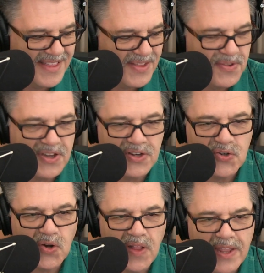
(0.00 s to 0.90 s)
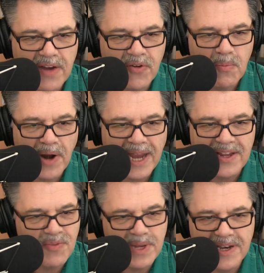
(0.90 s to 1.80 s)
There was a control on there for
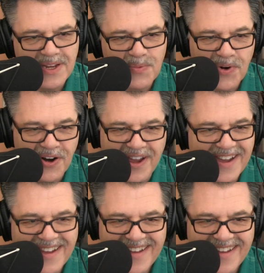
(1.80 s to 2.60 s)
brightness, but it didn't work.